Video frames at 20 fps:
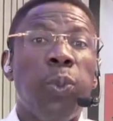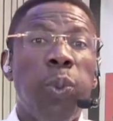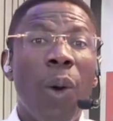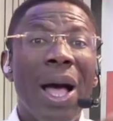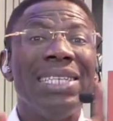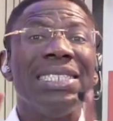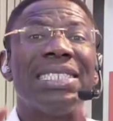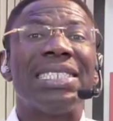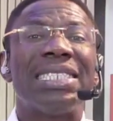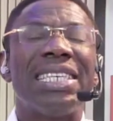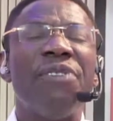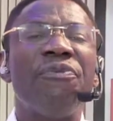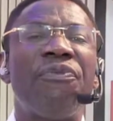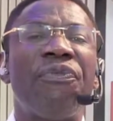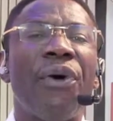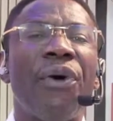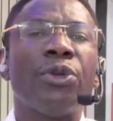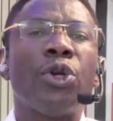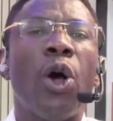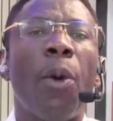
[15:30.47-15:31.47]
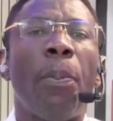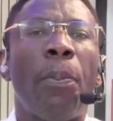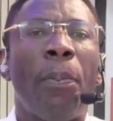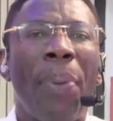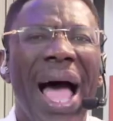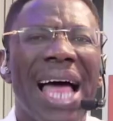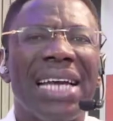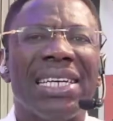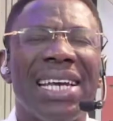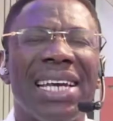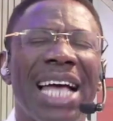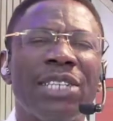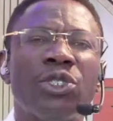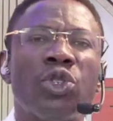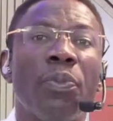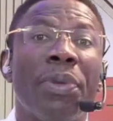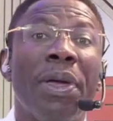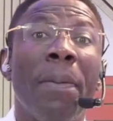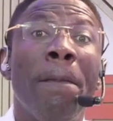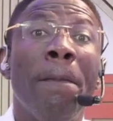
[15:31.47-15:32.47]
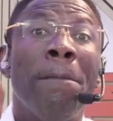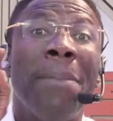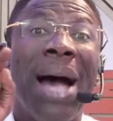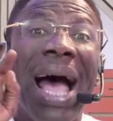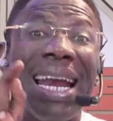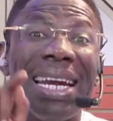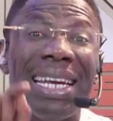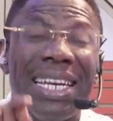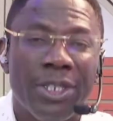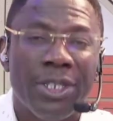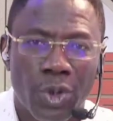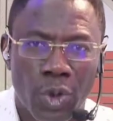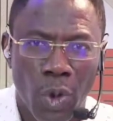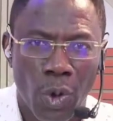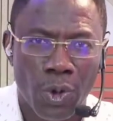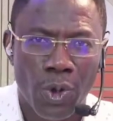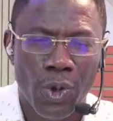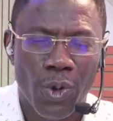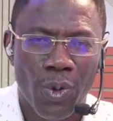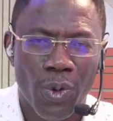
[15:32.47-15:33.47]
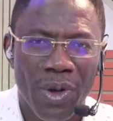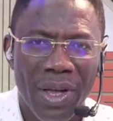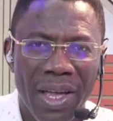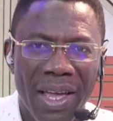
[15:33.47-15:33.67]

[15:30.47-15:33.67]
one thing for your partner to be married to you.